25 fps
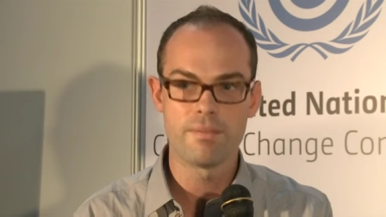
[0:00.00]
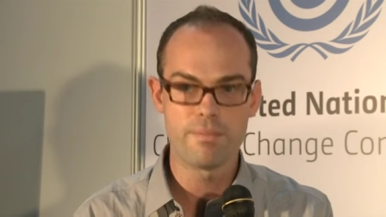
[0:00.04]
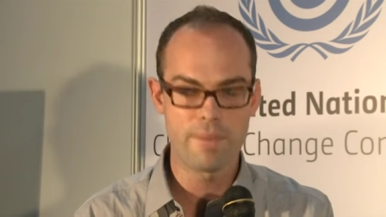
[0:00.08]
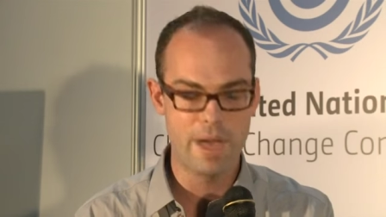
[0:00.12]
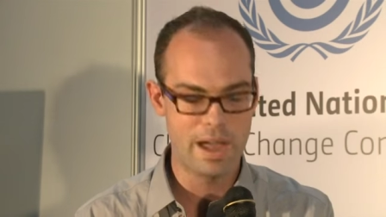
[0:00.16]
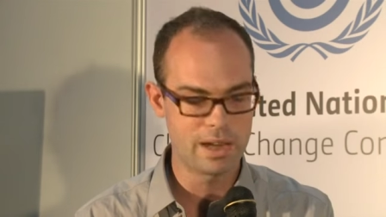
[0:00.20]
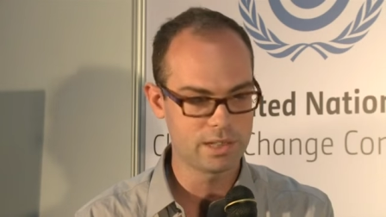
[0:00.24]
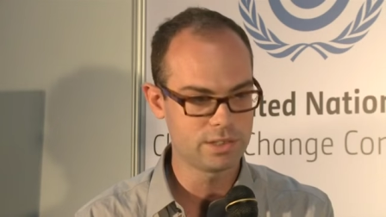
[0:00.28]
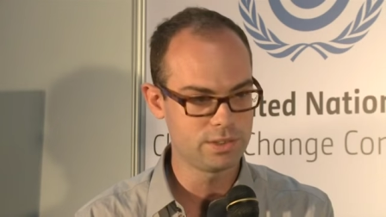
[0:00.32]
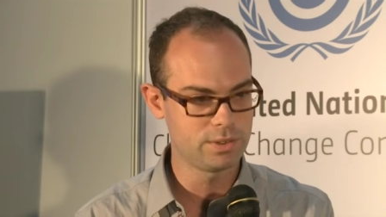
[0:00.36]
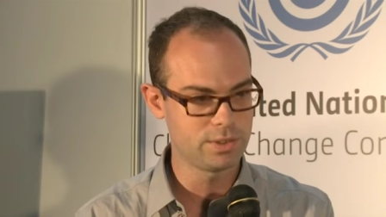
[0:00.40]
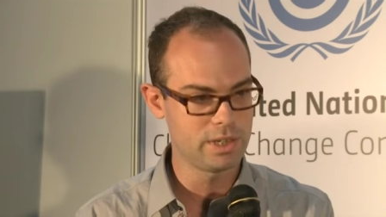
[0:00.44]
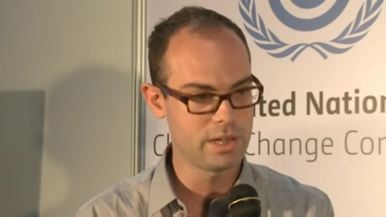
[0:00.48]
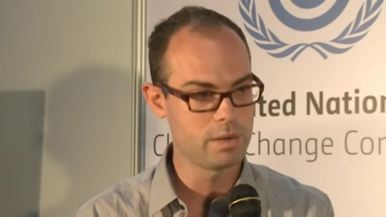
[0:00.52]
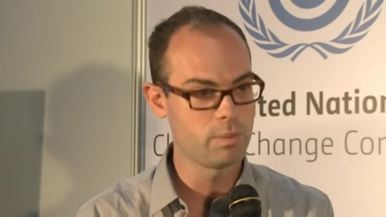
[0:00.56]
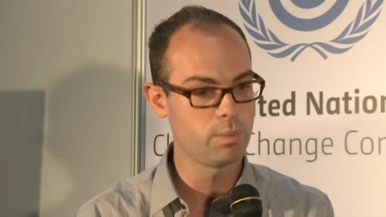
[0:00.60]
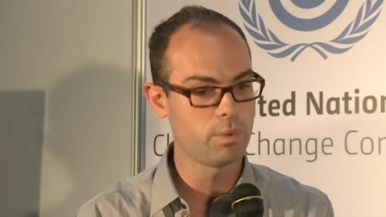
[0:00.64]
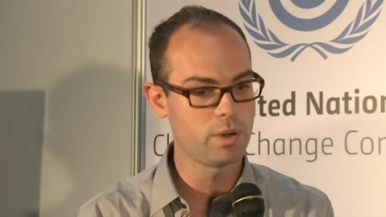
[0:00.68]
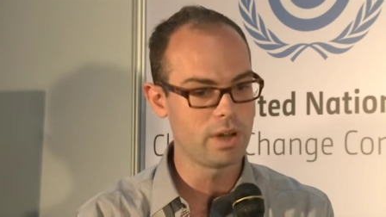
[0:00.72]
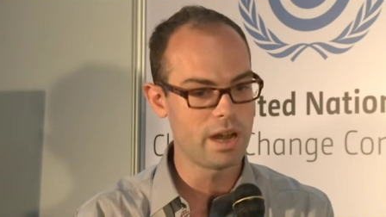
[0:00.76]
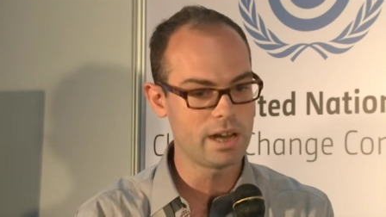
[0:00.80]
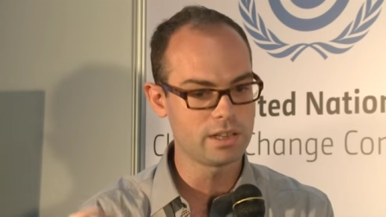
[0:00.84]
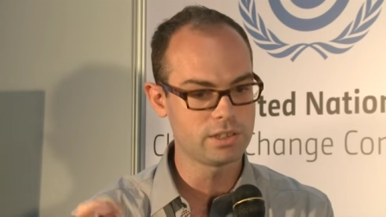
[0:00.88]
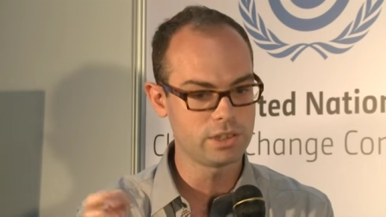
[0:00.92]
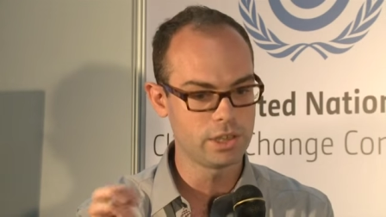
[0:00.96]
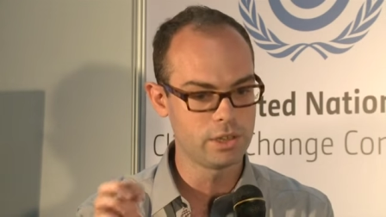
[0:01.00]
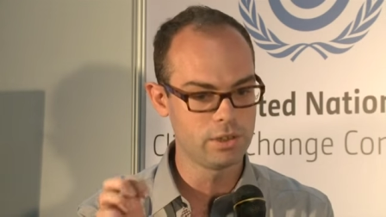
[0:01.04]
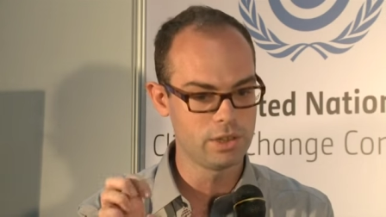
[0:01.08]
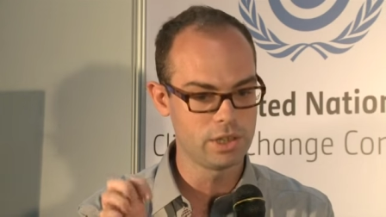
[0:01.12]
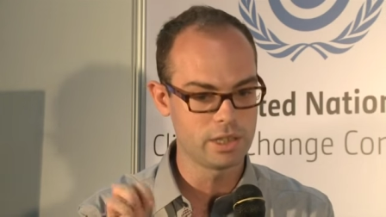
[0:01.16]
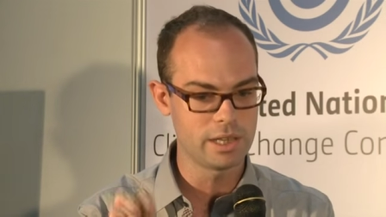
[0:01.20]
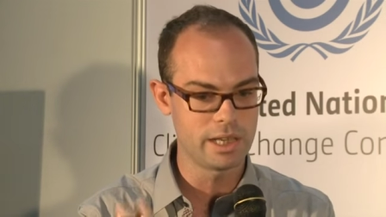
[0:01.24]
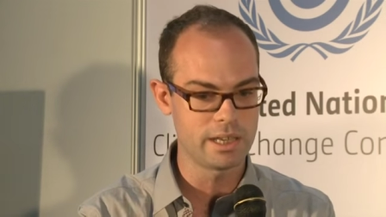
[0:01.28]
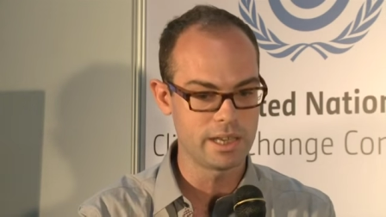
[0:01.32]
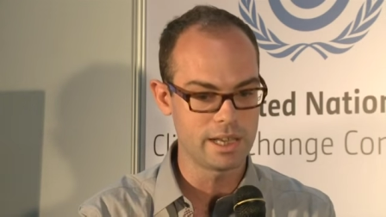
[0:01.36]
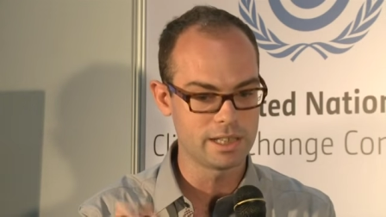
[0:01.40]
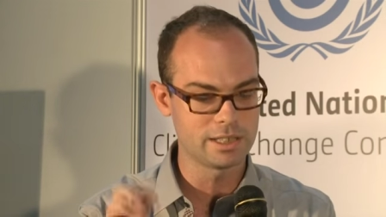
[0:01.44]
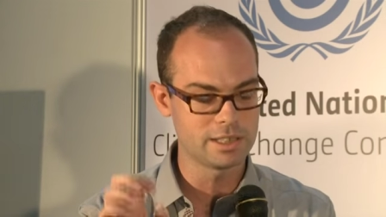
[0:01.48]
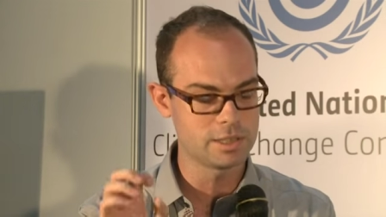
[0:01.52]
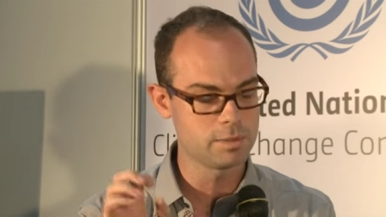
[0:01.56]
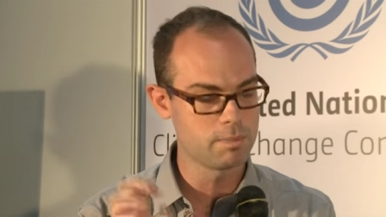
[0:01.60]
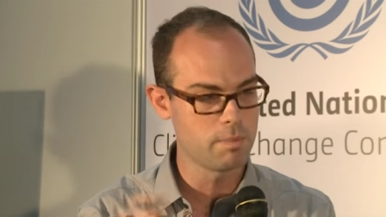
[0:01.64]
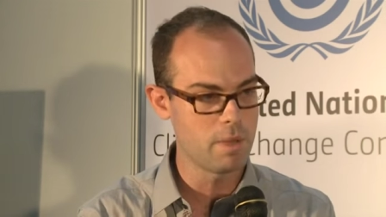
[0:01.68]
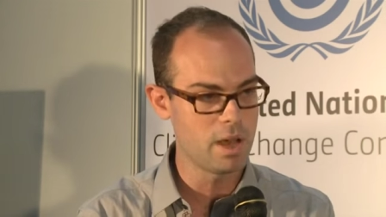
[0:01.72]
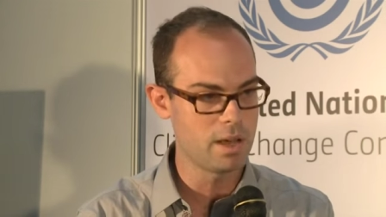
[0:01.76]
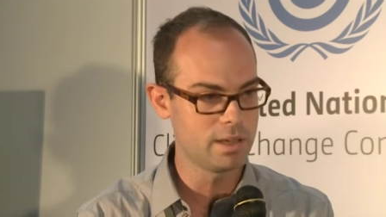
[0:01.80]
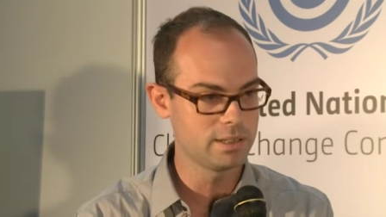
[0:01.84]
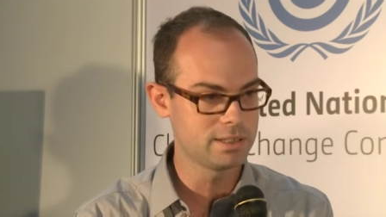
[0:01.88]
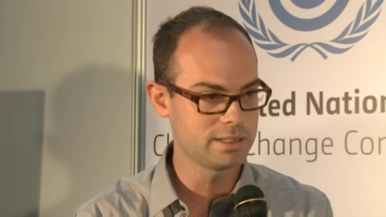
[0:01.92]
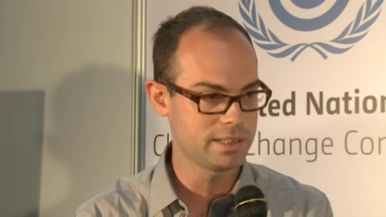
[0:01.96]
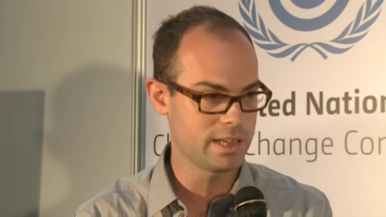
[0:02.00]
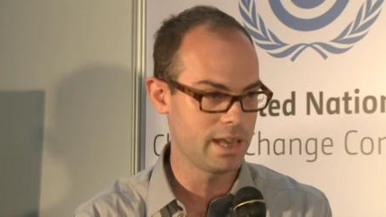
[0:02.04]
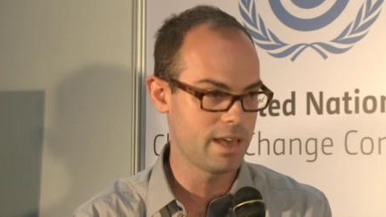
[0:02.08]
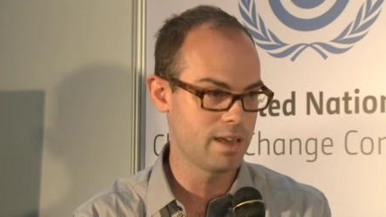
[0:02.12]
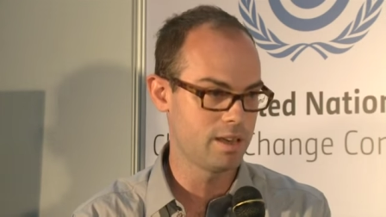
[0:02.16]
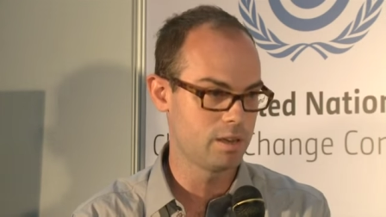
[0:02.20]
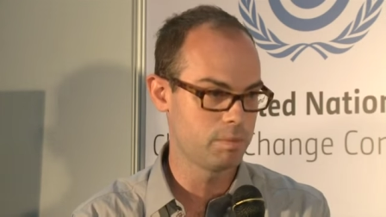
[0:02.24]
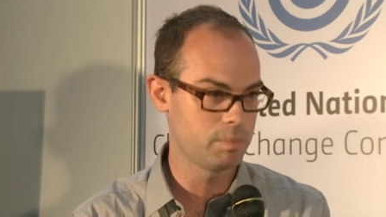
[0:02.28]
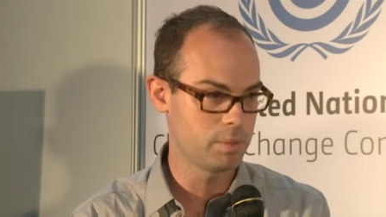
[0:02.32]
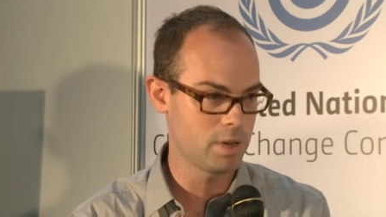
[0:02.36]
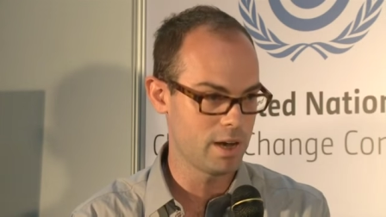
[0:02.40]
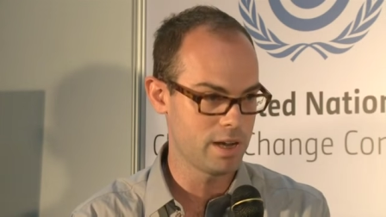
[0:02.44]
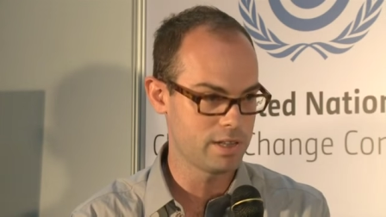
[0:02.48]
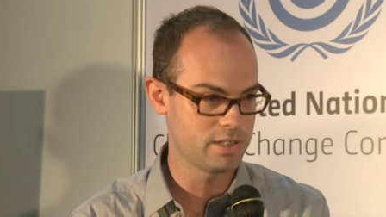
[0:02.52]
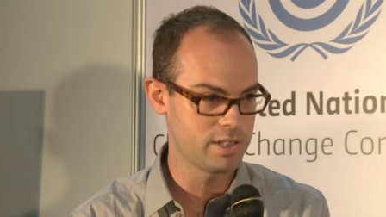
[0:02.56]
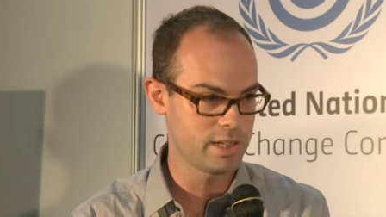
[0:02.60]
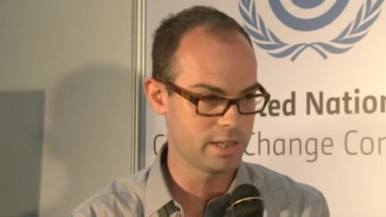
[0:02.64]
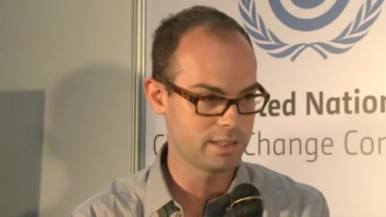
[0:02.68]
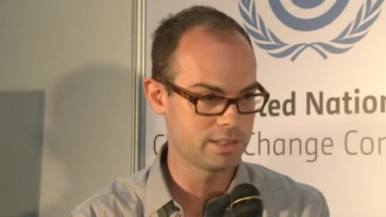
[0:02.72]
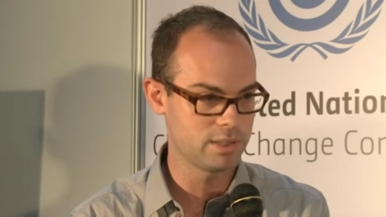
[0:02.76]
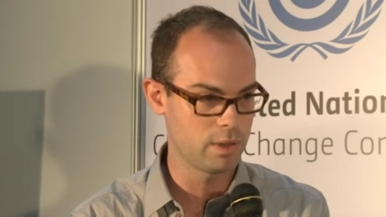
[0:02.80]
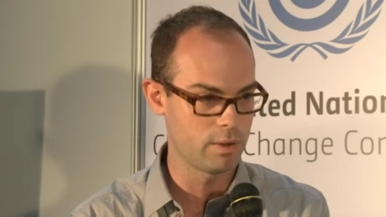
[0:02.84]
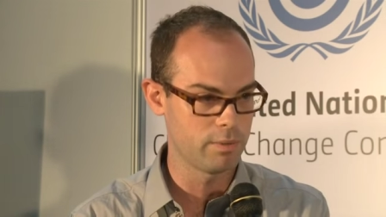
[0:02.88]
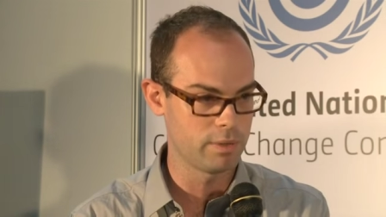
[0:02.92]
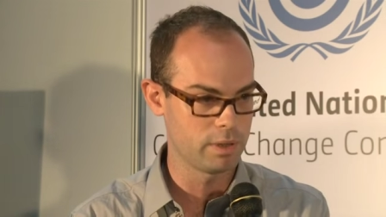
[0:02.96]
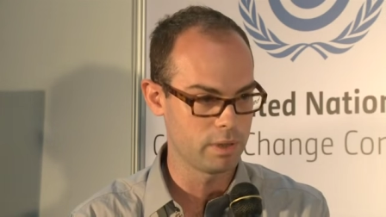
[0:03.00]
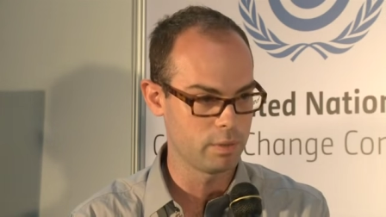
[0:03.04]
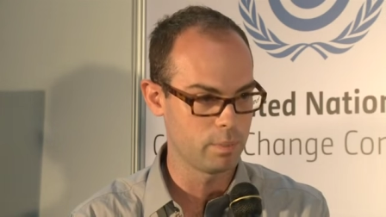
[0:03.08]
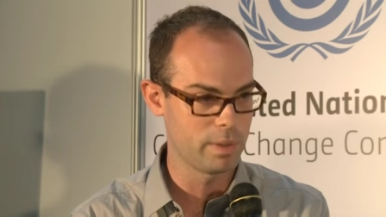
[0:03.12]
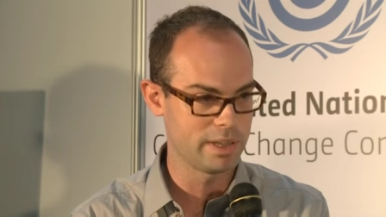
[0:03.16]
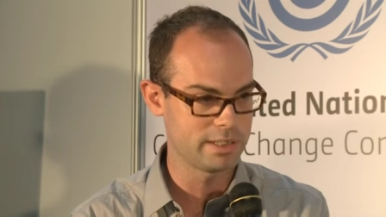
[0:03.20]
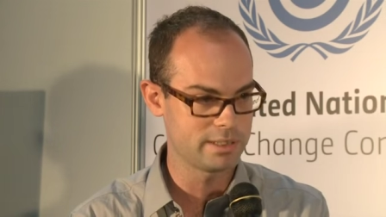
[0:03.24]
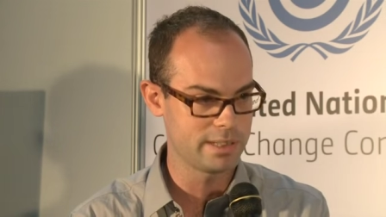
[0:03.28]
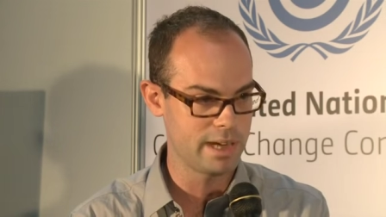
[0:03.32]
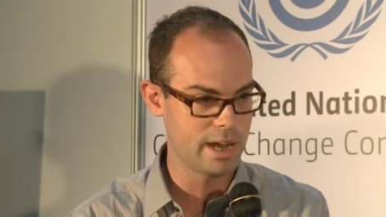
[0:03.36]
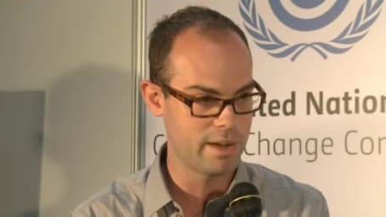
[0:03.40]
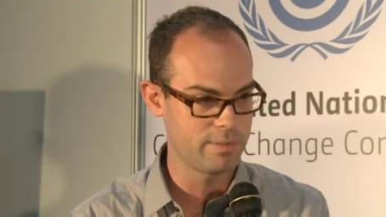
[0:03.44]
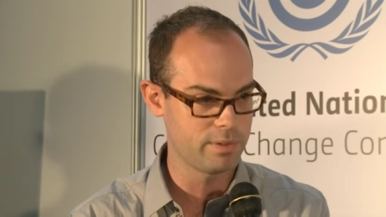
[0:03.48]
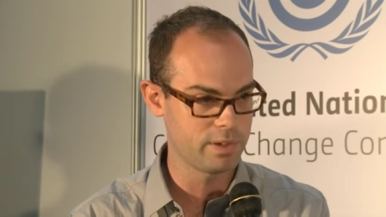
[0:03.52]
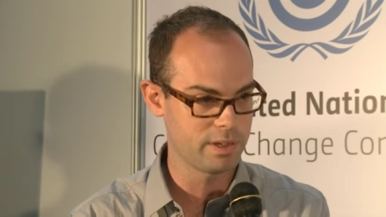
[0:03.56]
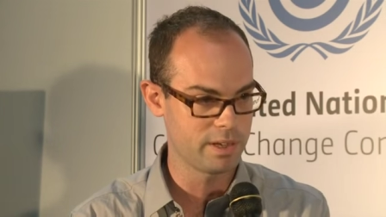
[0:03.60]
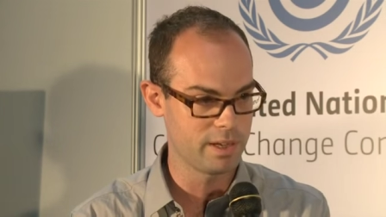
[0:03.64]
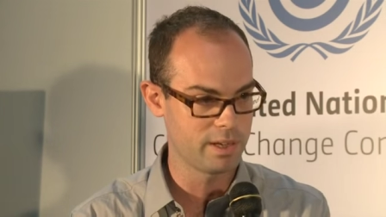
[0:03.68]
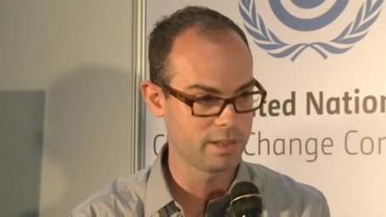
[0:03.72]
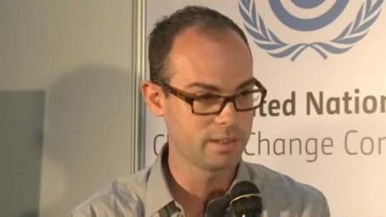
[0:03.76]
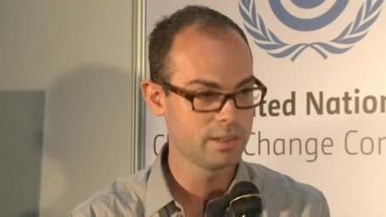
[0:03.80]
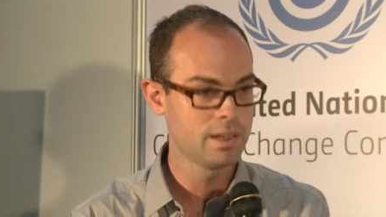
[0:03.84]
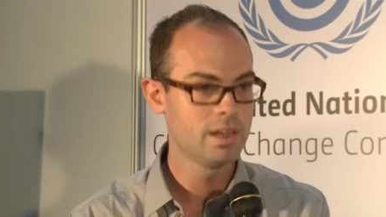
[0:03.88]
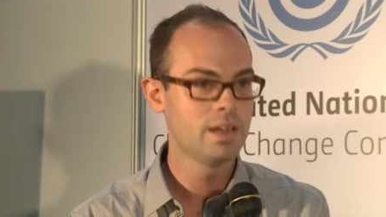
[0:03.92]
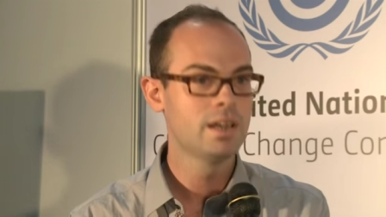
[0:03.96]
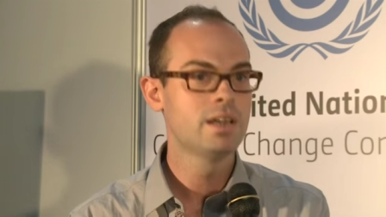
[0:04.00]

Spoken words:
factory. We're actually looking at small scale projects over in West Africa.